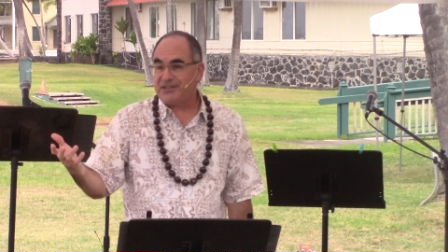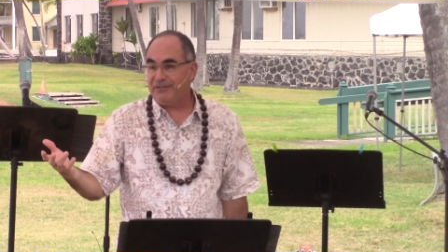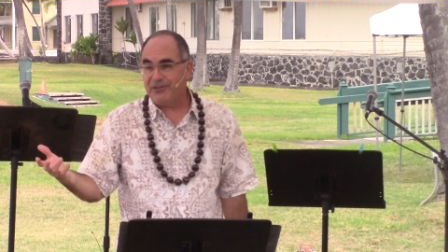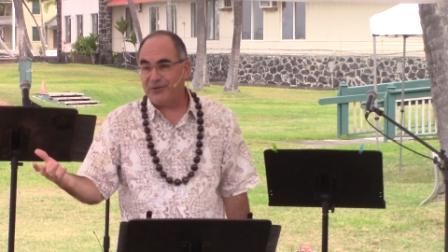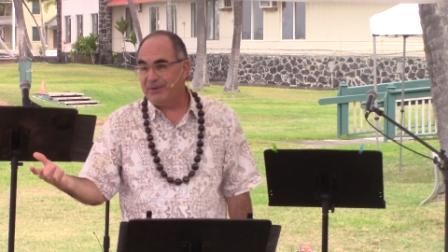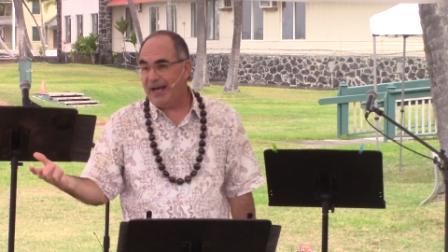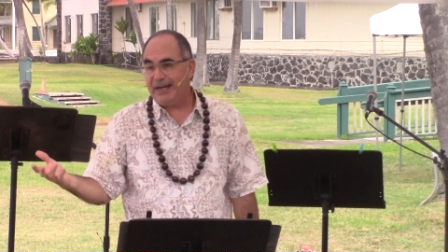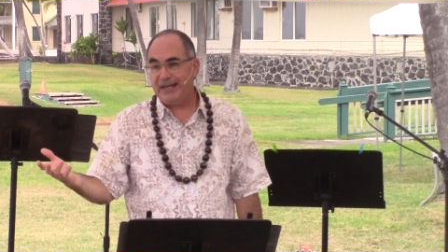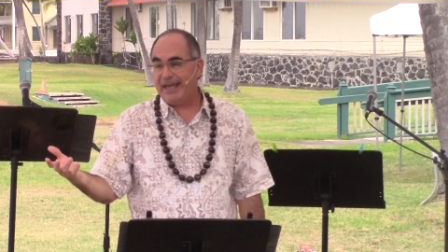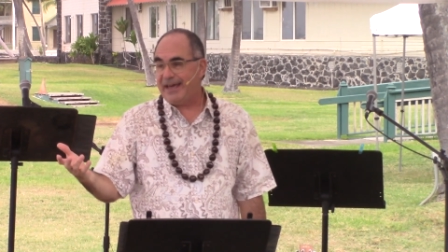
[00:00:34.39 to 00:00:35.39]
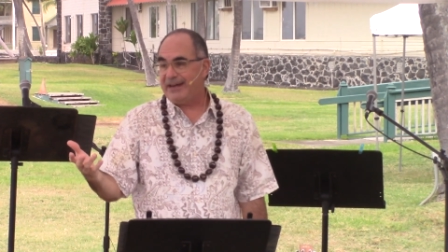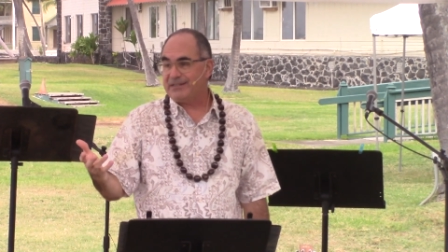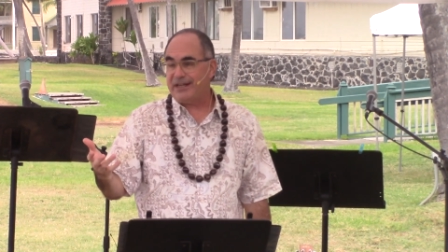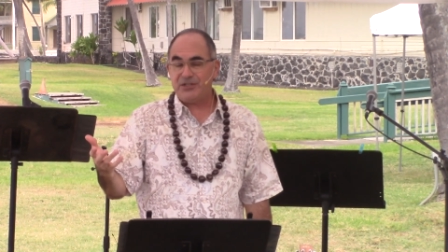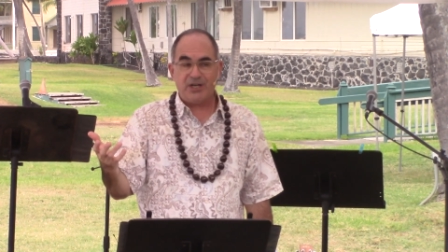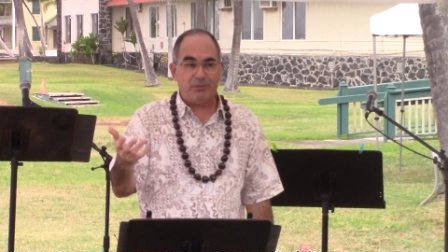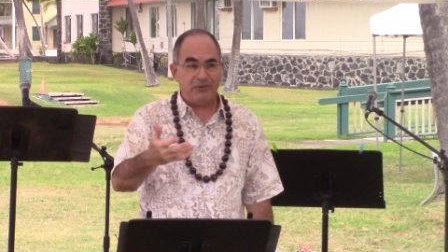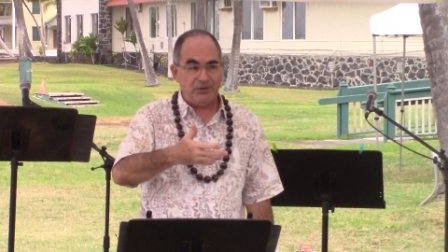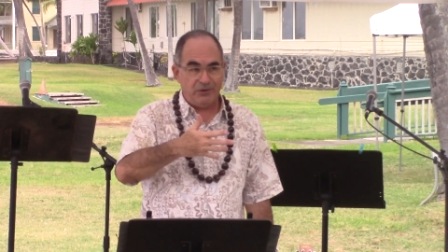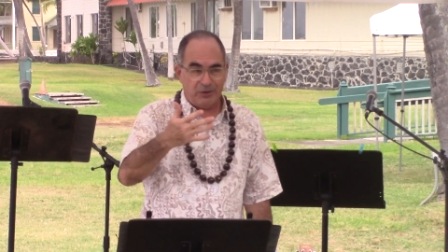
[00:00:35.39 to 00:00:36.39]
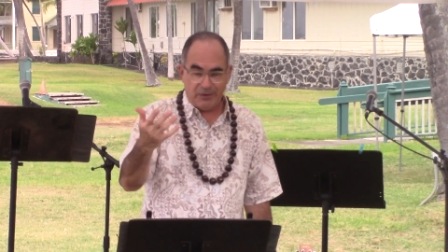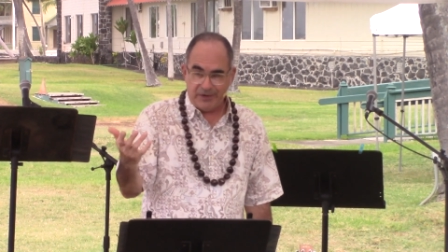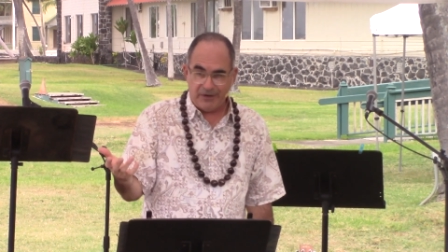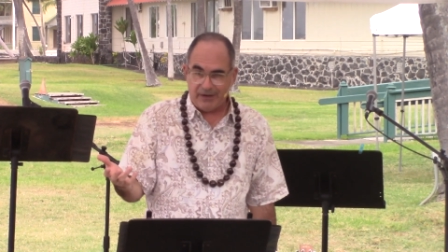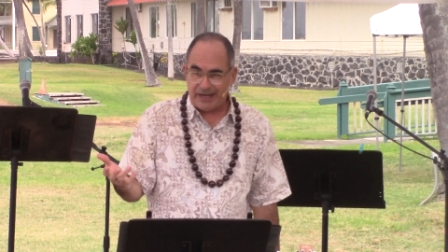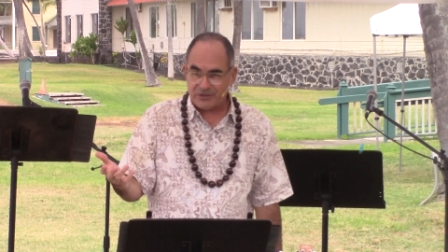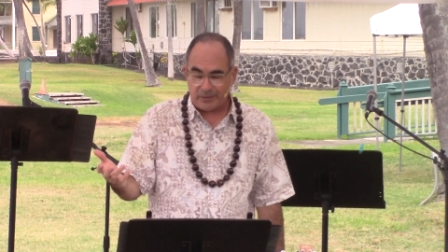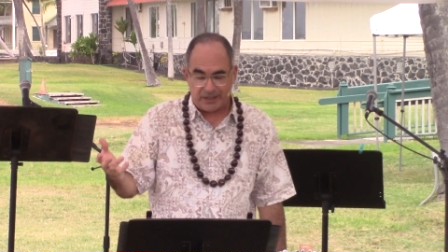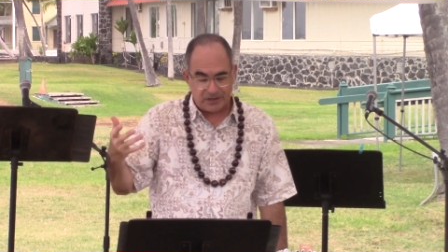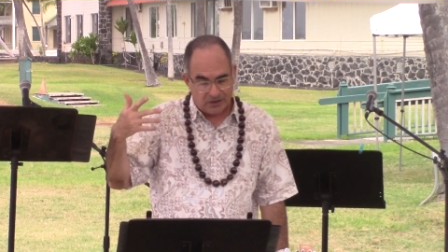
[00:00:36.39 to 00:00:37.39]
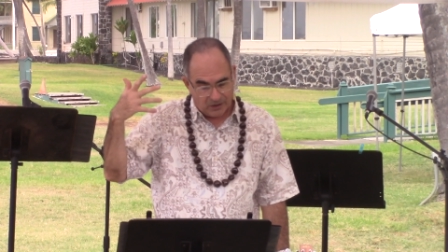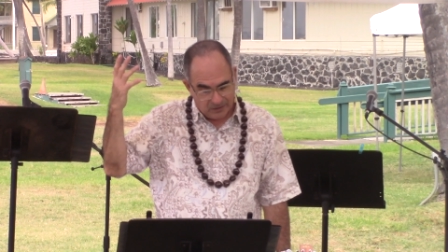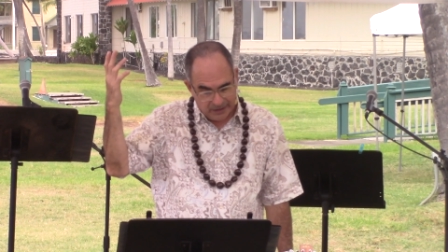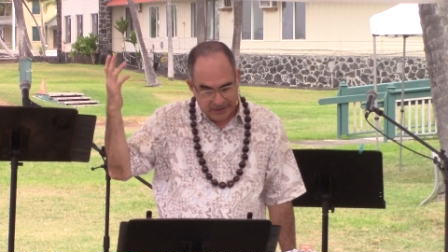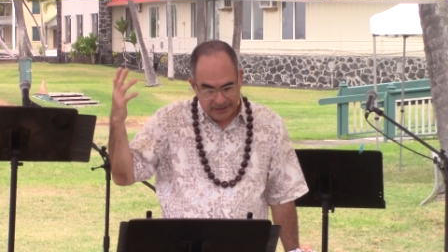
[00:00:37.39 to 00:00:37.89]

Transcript: 7 through 9 again, as I shared with you who were here last week. So